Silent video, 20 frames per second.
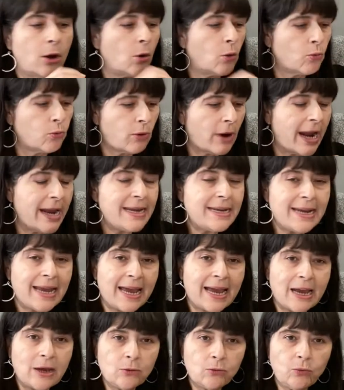write
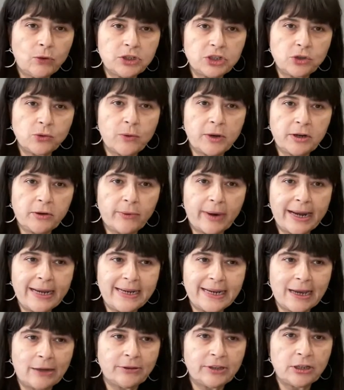down what you want to write
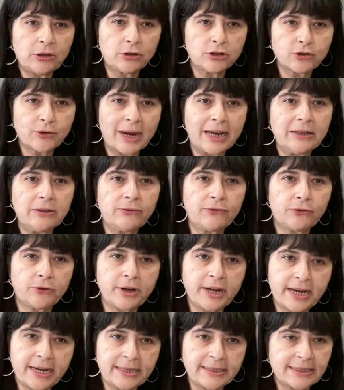down that you're trying to
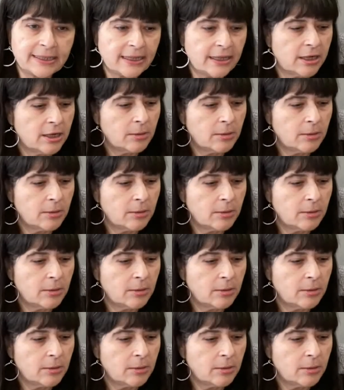freeze,